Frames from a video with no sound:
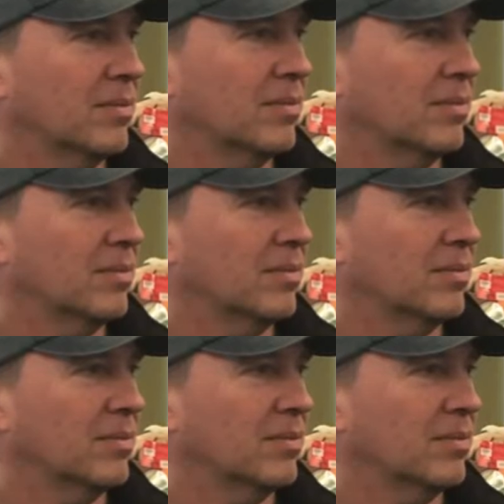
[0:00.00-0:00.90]

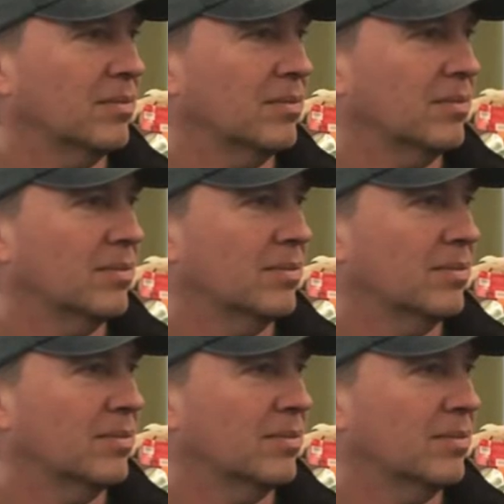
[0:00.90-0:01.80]

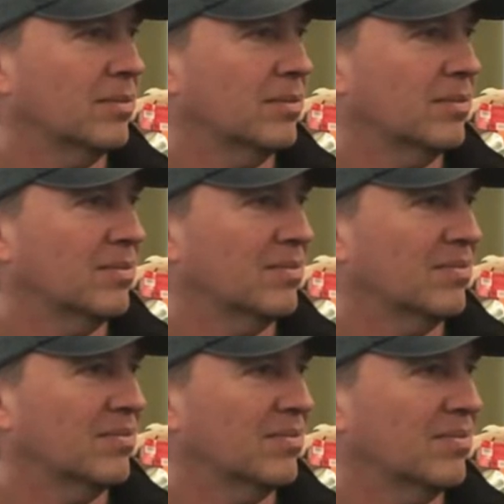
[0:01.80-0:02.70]

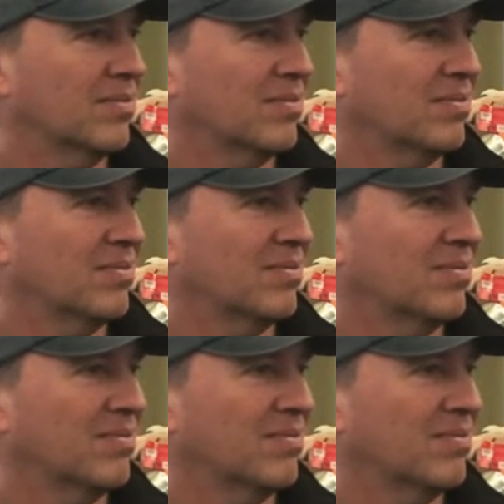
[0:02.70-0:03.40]
(silent)